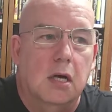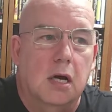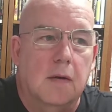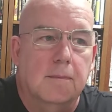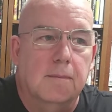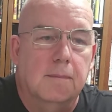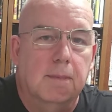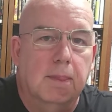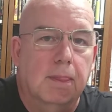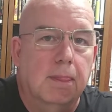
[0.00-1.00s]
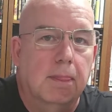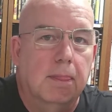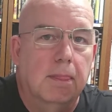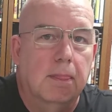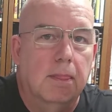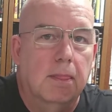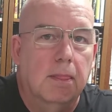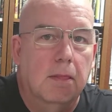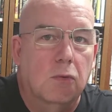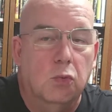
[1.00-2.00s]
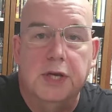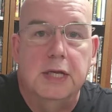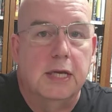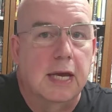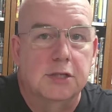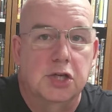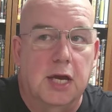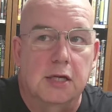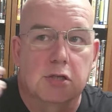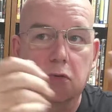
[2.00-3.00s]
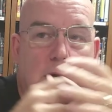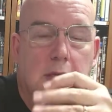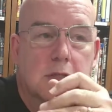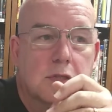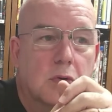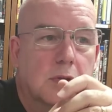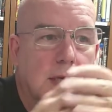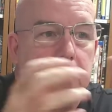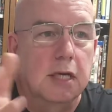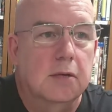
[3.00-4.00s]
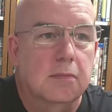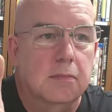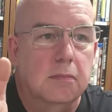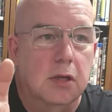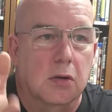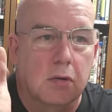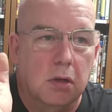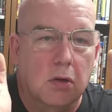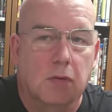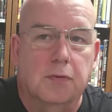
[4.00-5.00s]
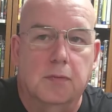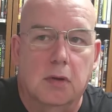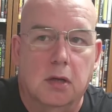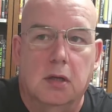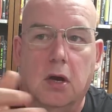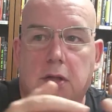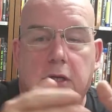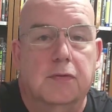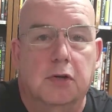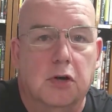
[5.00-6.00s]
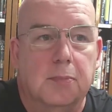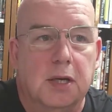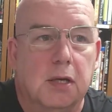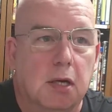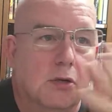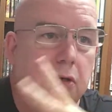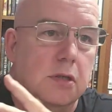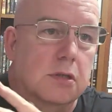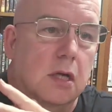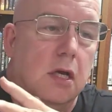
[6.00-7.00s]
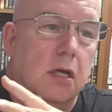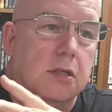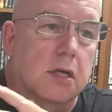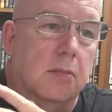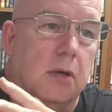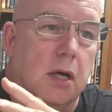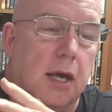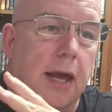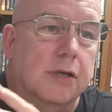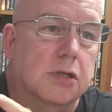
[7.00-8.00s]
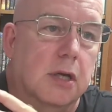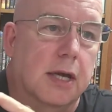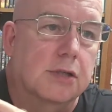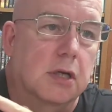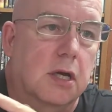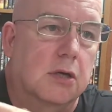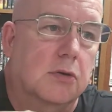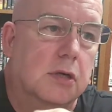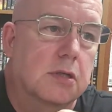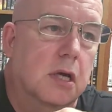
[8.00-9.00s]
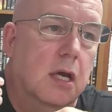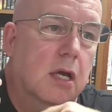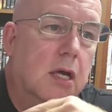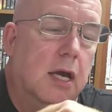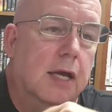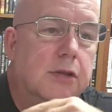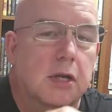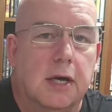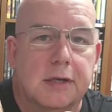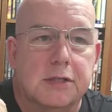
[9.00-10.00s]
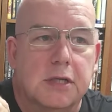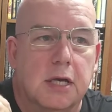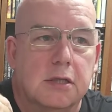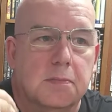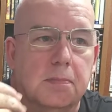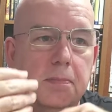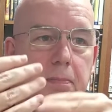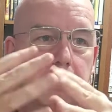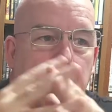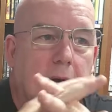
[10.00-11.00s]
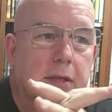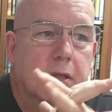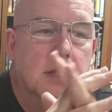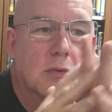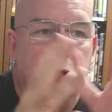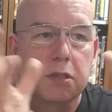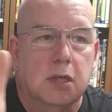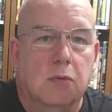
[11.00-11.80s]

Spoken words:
um, reading education, right? So they did, go from all the different European countries, some Asian countries, and the United States, but it was